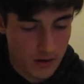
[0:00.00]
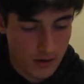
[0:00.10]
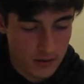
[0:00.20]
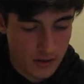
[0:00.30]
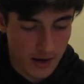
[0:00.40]

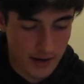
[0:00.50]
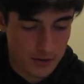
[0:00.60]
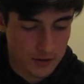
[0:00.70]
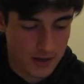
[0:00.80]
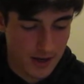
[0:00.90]
It's kind of
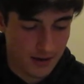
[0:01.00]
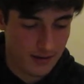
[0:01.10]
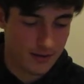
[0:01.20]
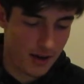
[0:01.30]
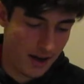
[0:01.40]
interesting
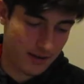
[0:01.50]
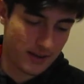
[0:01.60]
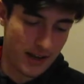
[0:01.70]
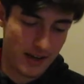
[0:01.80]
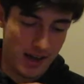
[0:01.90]

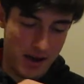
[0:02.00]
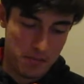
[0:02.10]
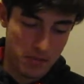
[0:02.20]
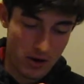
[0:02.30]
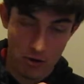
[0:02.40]
getting
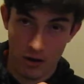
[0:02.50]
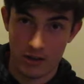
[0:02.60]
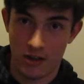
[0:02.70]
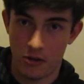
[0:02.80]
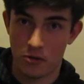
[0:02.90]
him
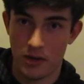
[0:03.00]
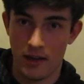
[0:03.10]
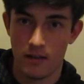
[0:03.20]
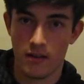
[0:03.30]
across country